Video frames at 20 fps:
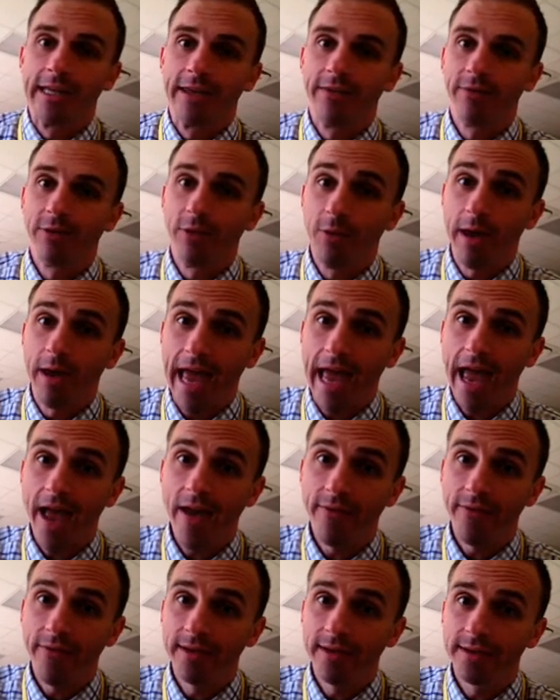If you
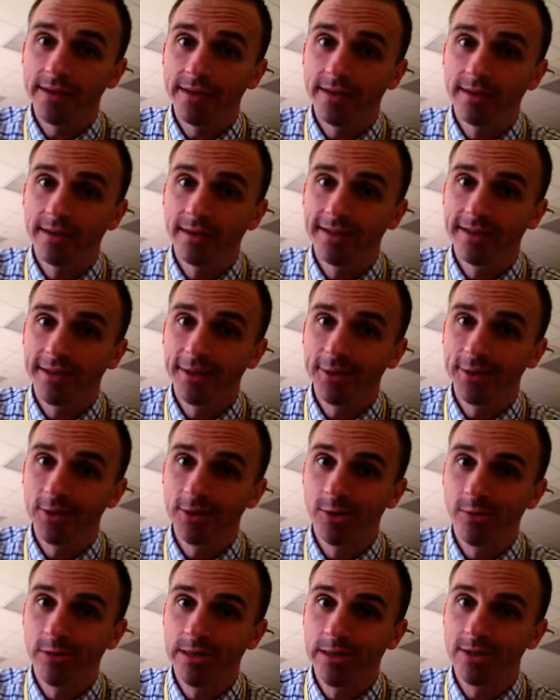haven't conducted
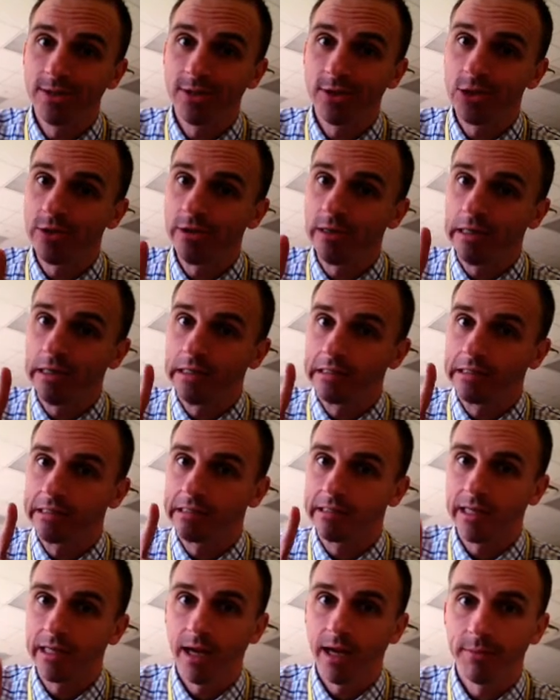your research, you need to
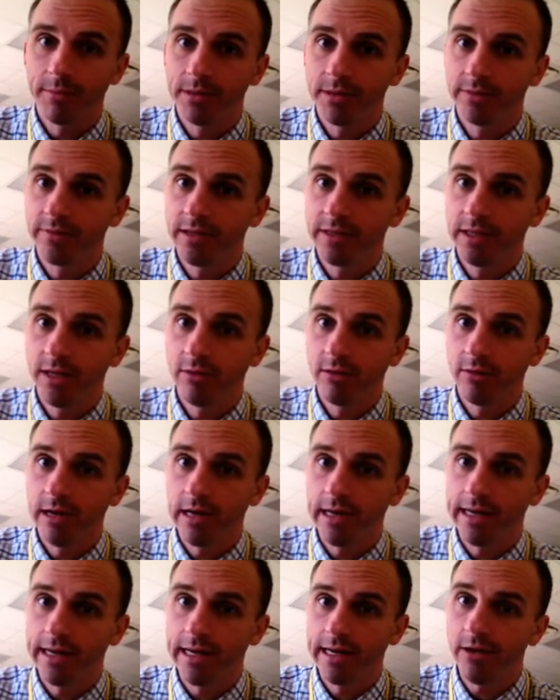stop this video
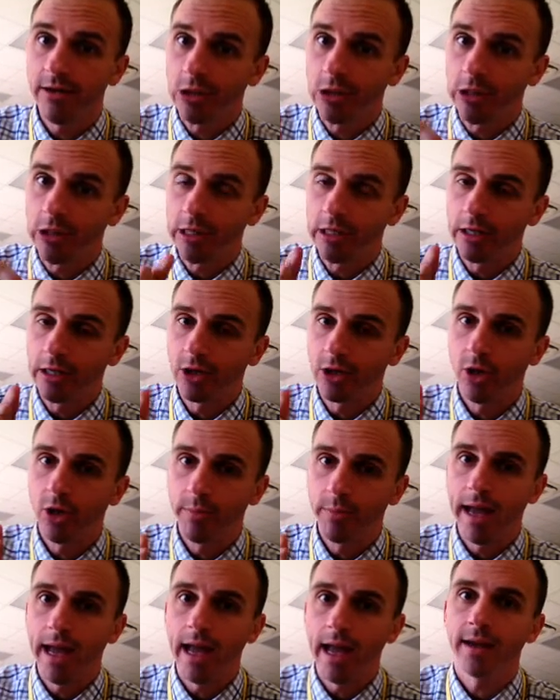right now and you need to go
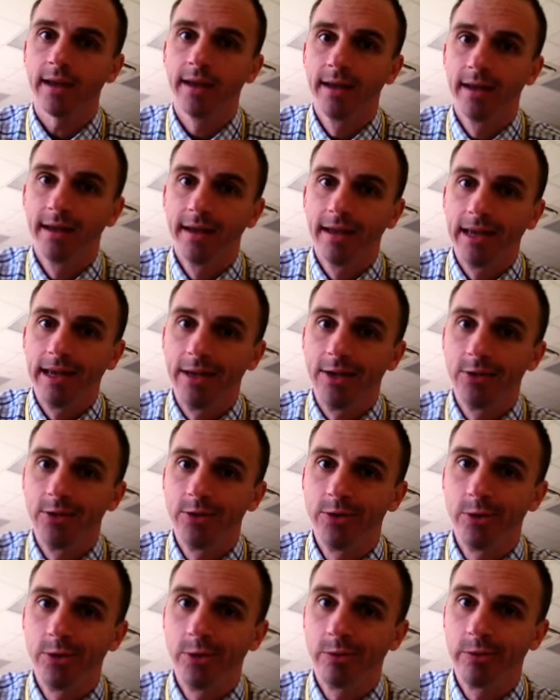back and
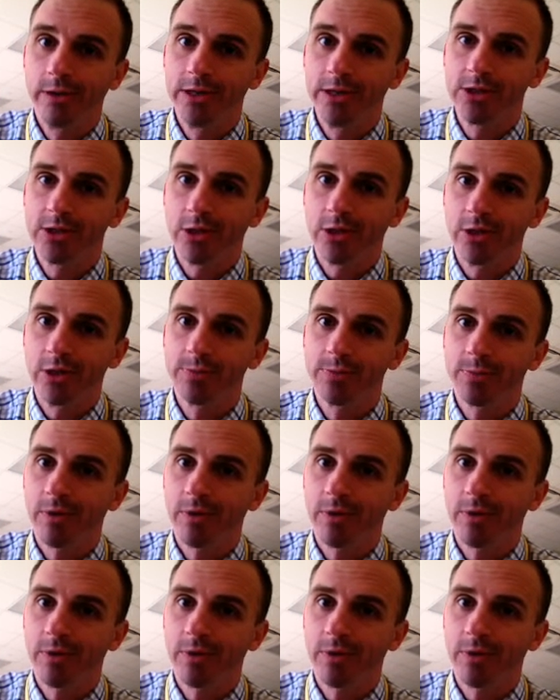do your research.